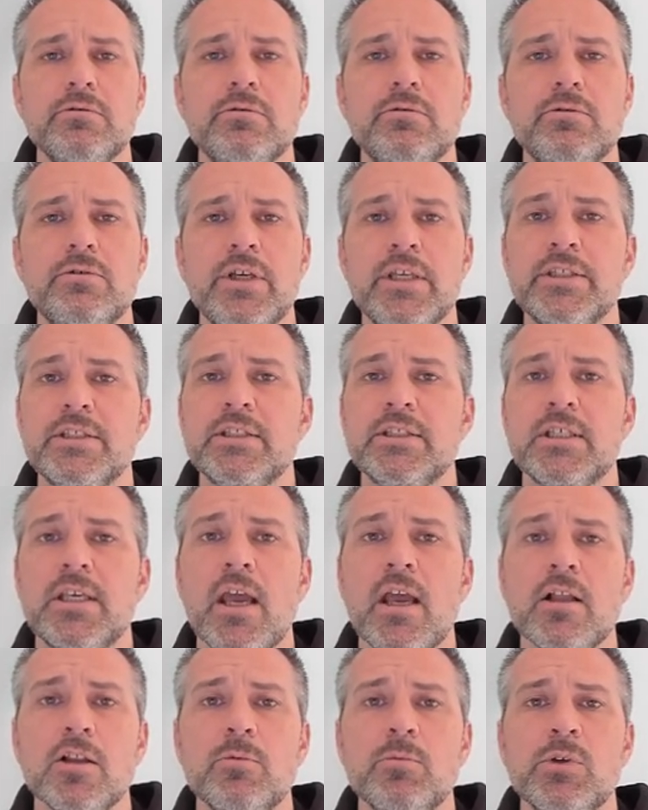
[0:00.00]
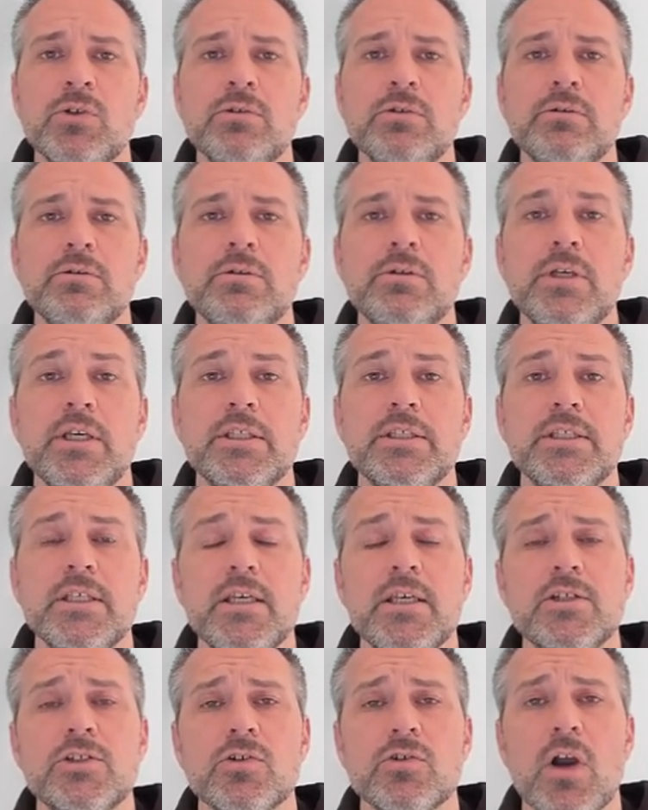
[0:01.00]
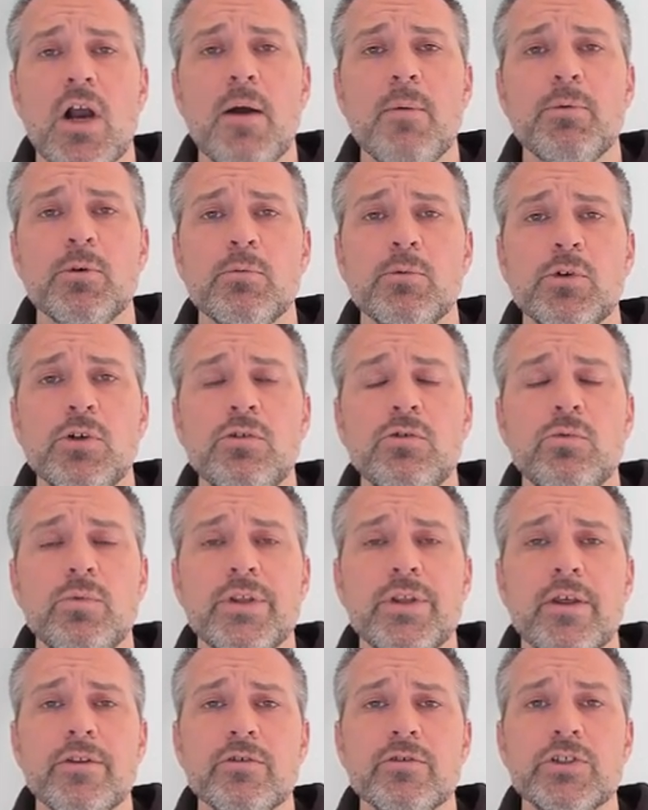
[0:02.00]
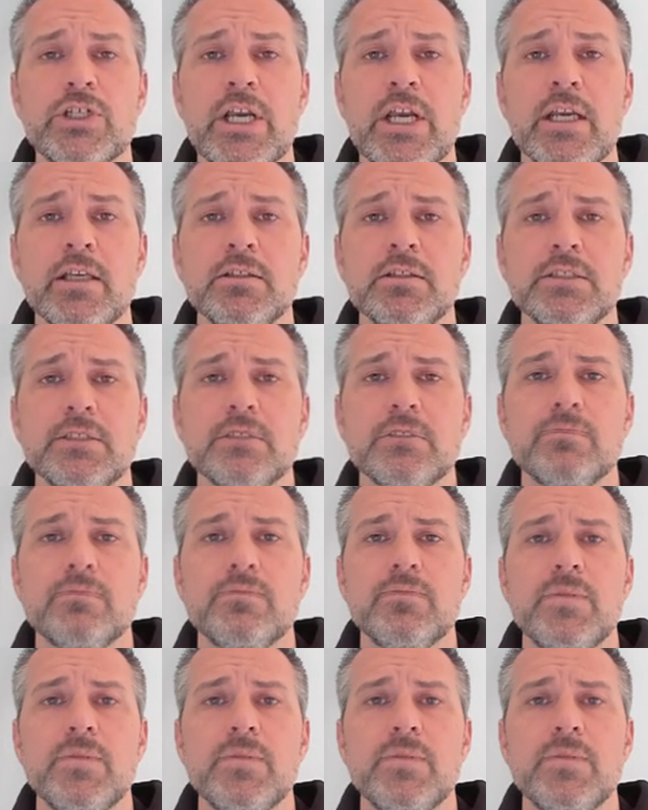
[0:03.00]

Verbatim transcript: it's scalable, it's interoperable with other chains,